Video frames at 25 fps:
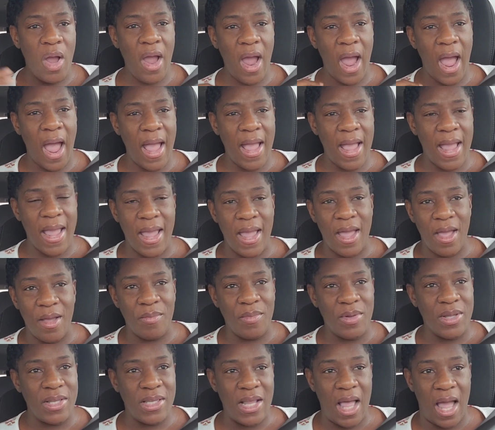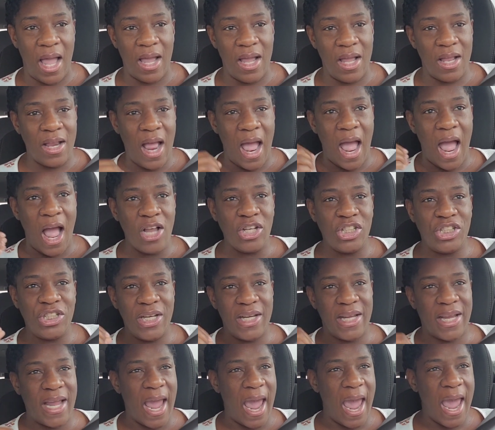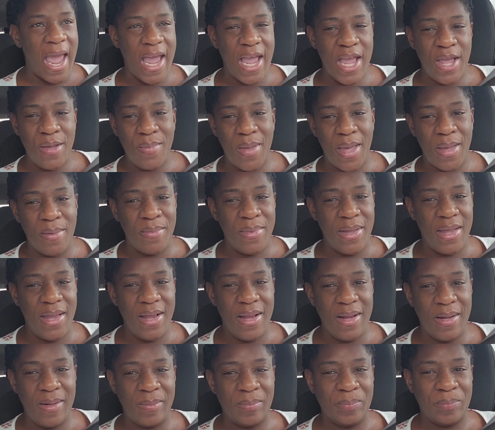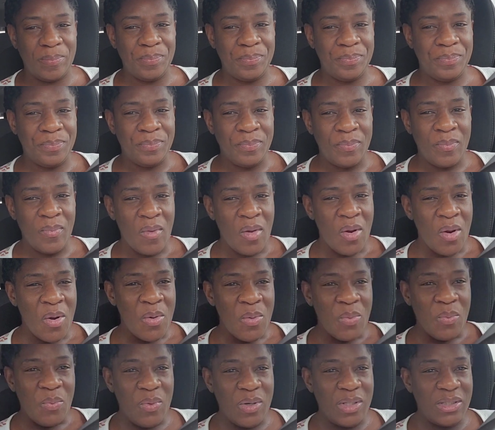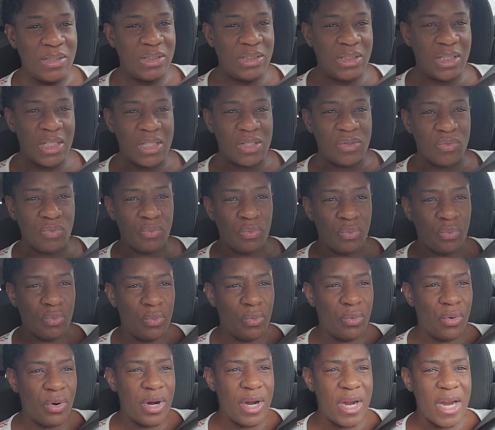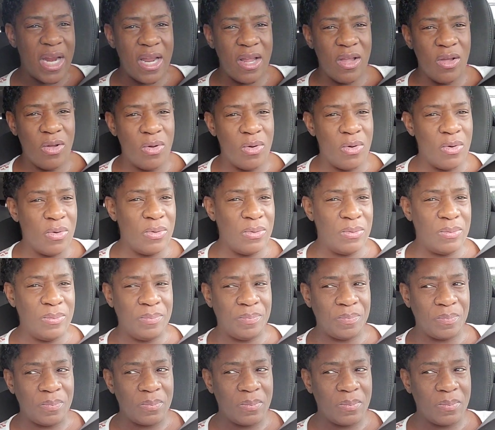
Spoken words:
I am is like, how she came at me was just real